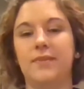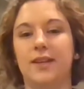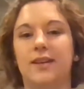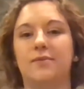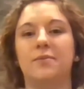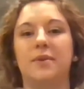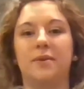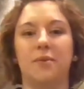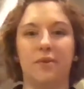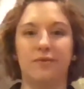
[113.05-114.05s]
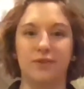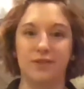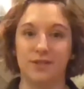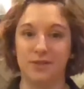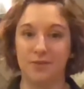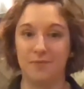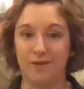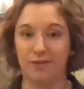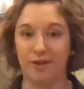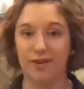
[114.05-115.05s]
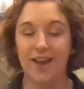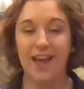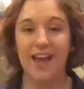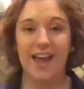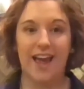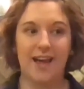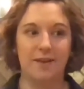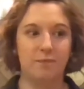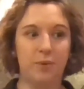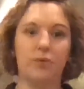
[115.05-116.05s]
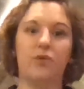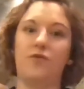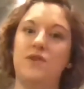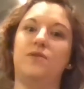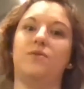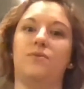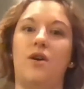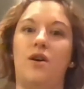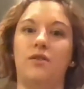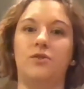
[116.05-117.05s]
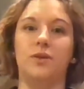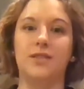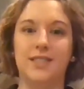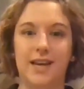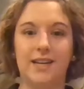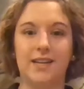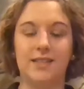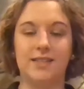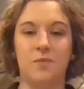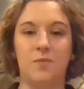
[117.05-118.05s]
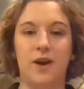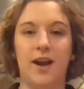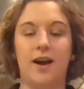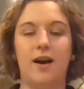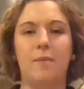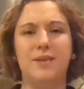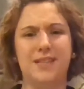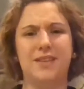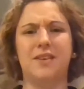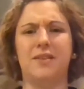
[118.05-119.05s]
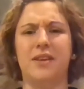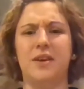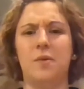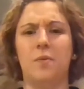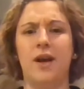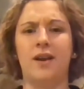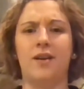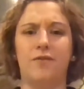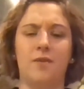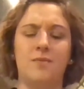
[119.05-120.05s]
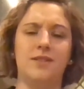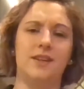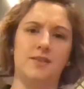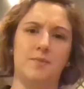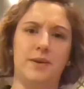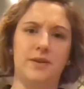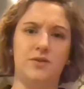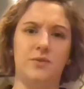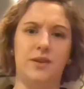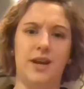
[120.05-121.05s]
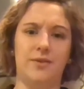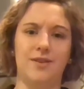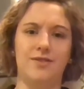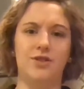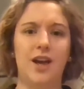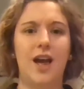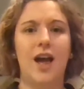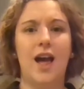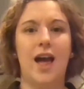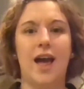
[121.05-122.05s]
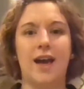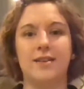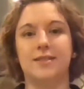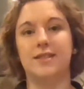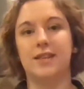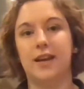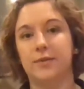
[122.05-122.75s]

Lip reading: the government or versus whomever, and both feel wronged or slighted in some way, particularly when a farmer sells a bit to an acreage and the